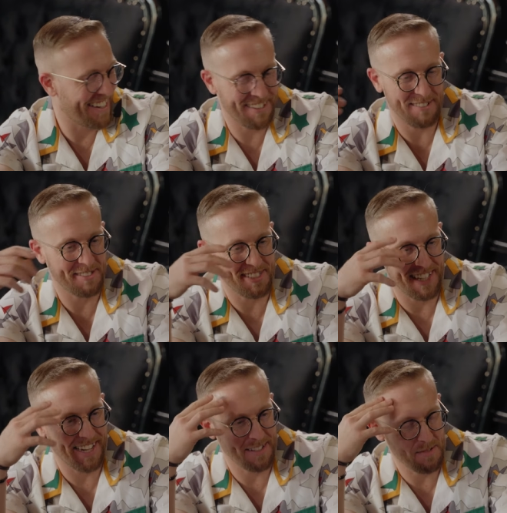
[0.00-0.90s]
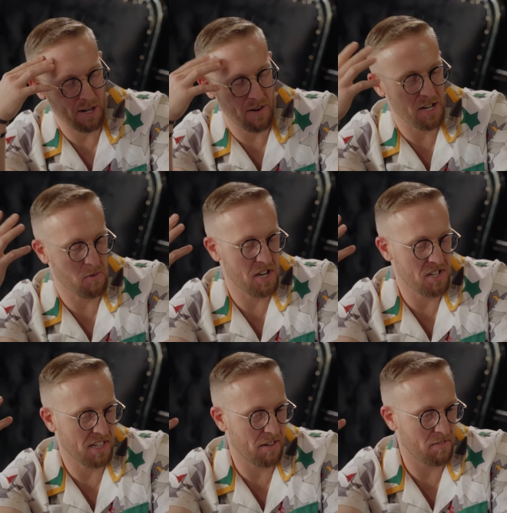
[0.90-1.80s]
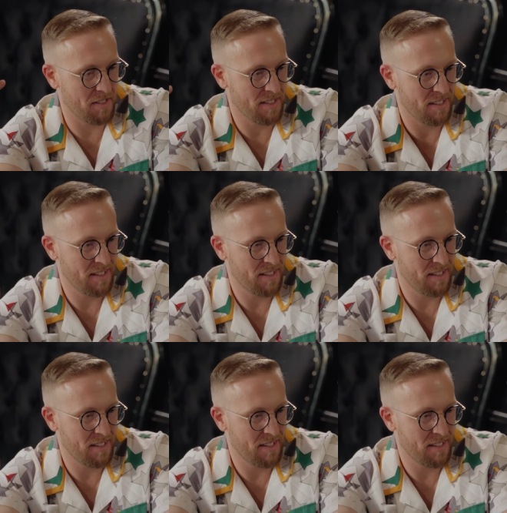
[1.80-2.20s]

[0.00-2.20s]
I don't understand. Is this my graduation gift?